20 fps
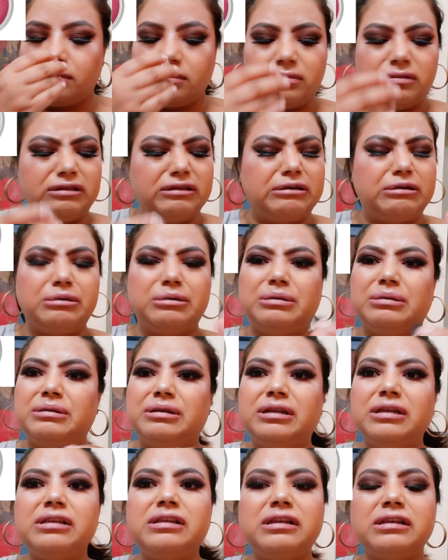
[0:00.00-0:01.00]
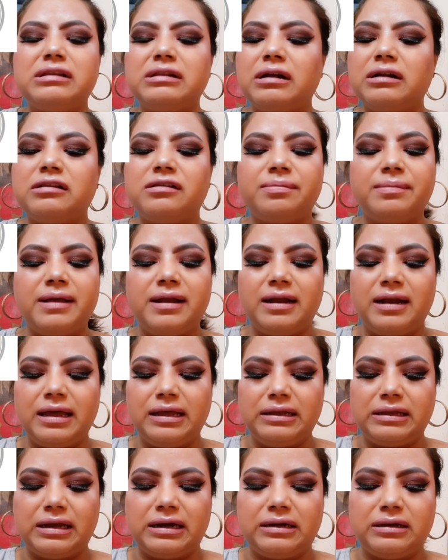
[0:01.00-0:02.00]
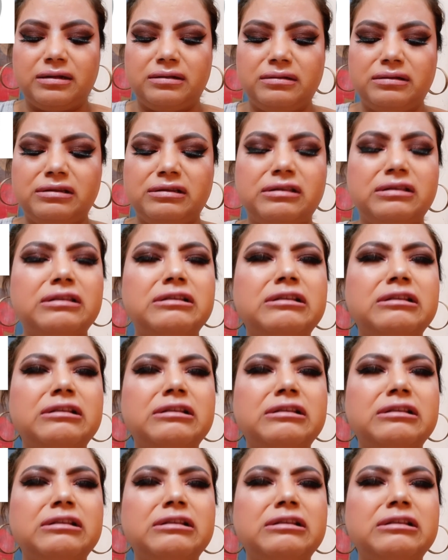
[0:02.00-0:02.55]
No, this does not smell nice at all. This